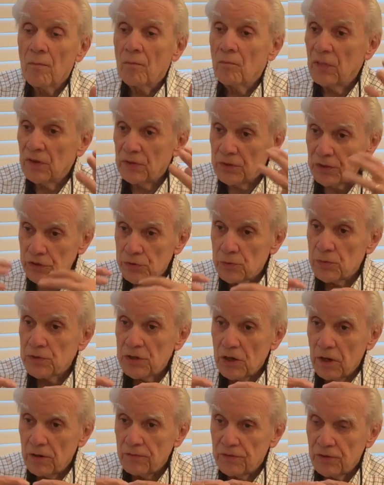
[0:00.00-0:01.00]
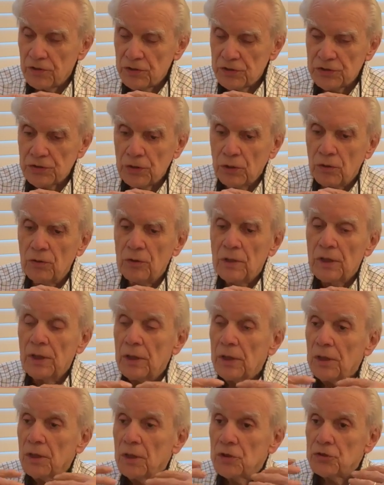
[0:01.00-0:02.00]
But this was our first home.
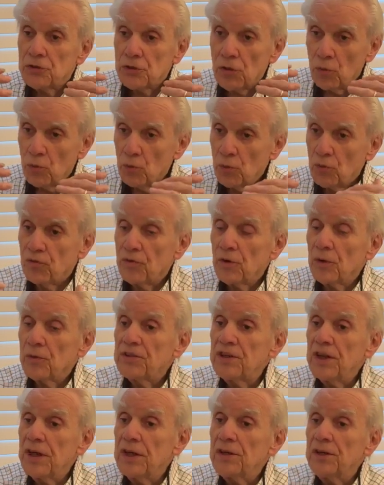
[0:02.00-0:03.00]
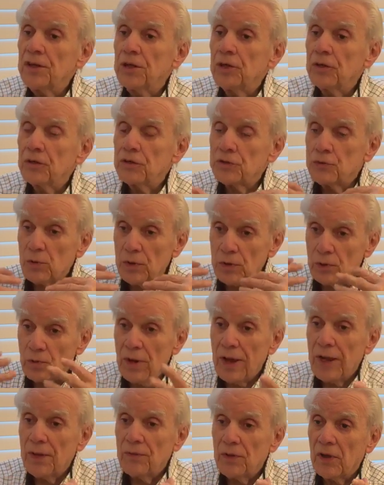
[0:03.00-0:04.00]
So for 10 years, we
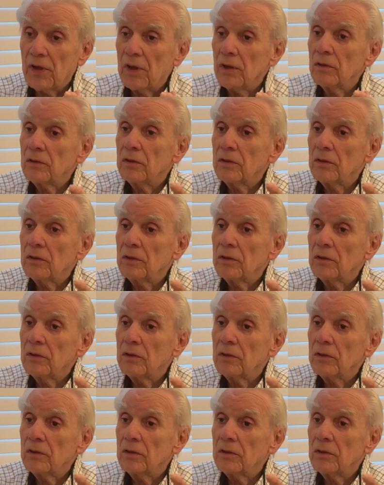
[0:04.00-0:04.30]
ran the